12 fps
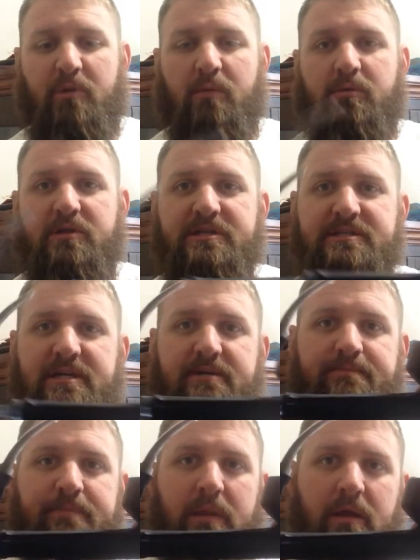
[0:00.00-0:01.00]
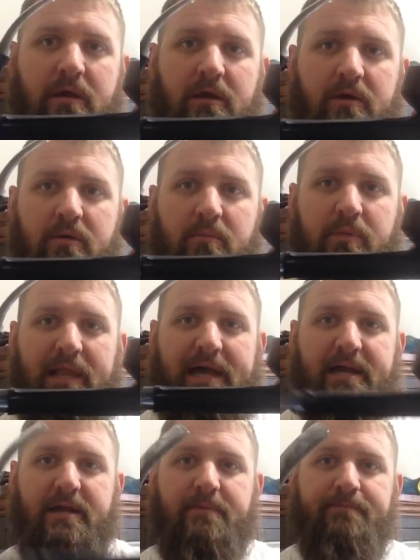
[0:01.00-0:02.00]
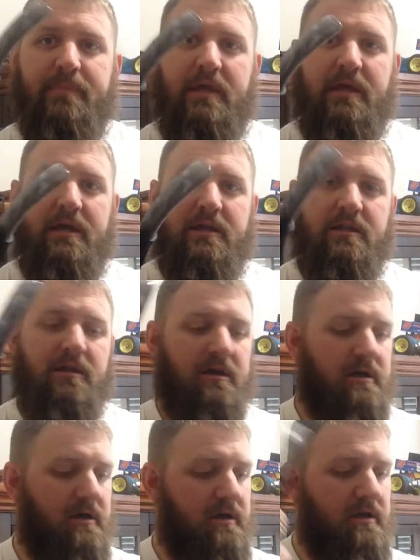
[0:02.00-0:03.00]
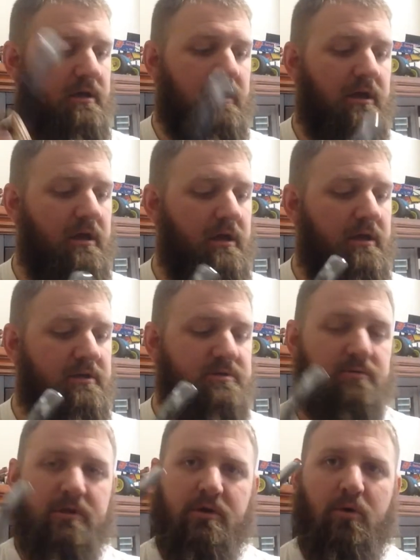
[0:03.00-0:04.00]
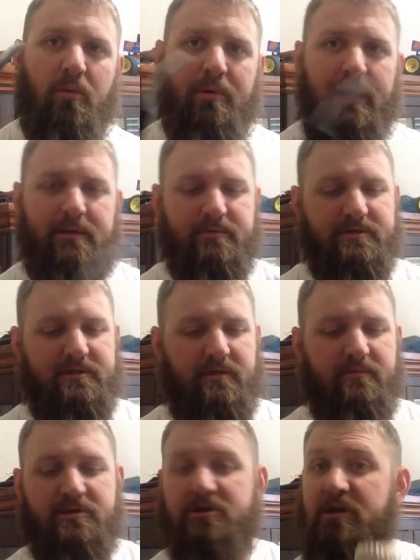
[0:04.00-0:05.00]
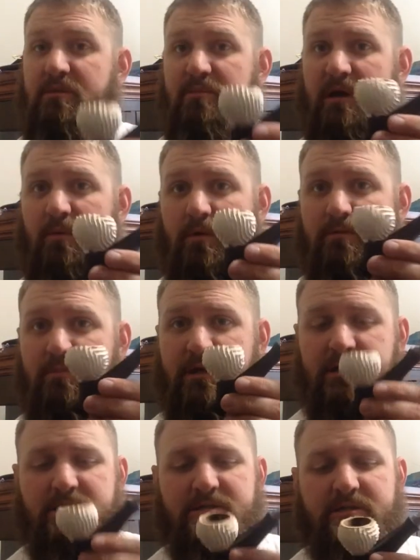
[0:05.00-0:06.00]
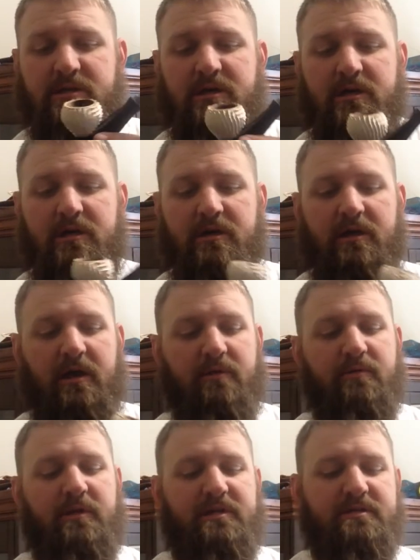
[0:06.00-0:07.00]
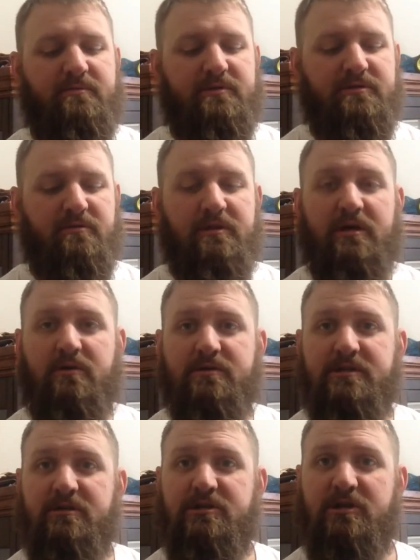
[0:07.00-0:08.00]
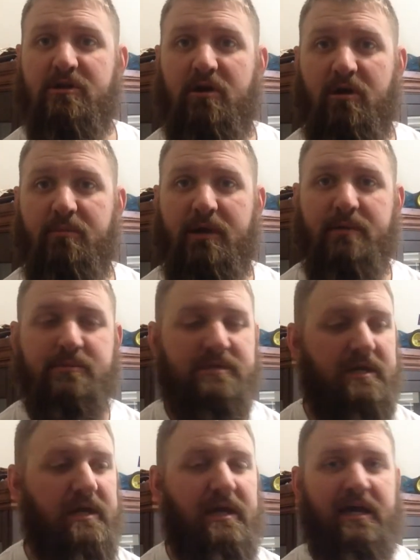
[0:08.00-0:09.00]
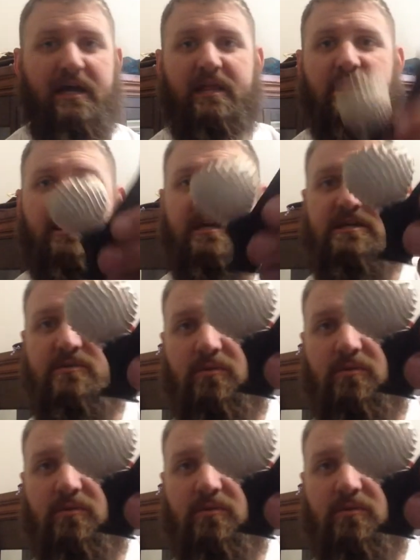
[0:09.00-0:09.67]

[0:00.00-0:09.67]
marbly stem with black, and these are really cool pipes. I'm going to show you the bent one because I realized I was doing that whole series on car pipes, and this